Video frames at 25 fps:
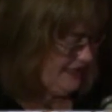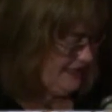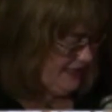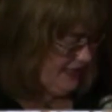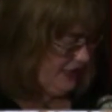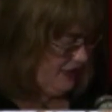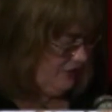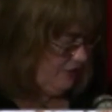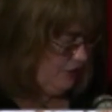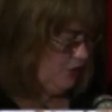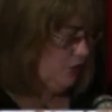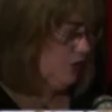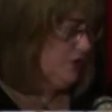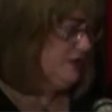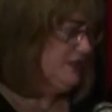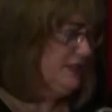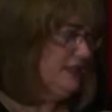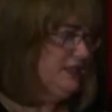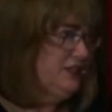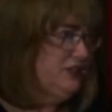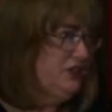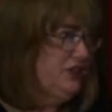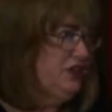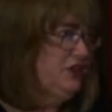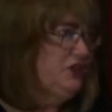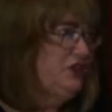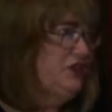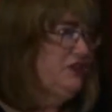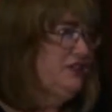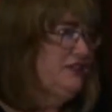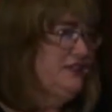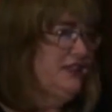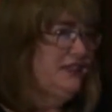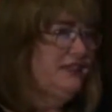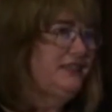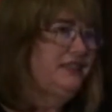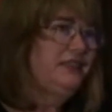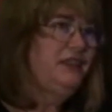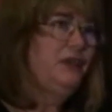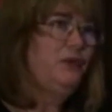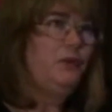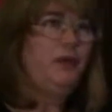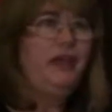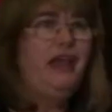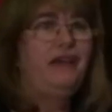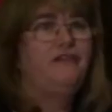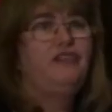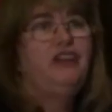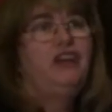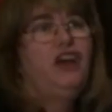scene, of course, continues this. Here we
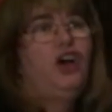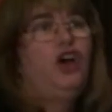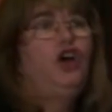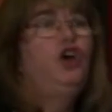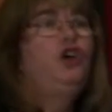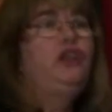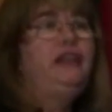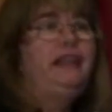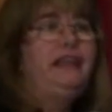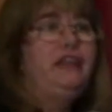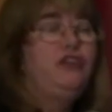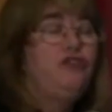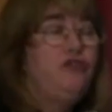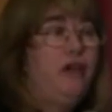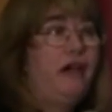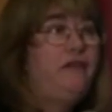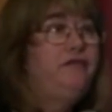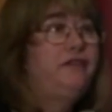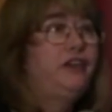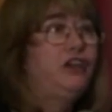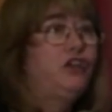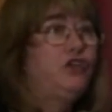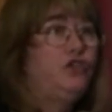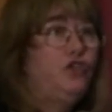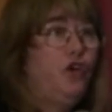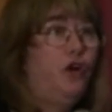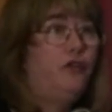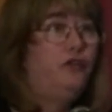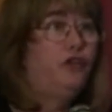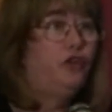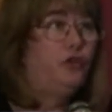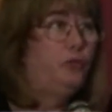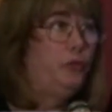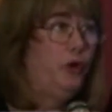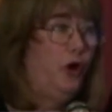have early graphic novel,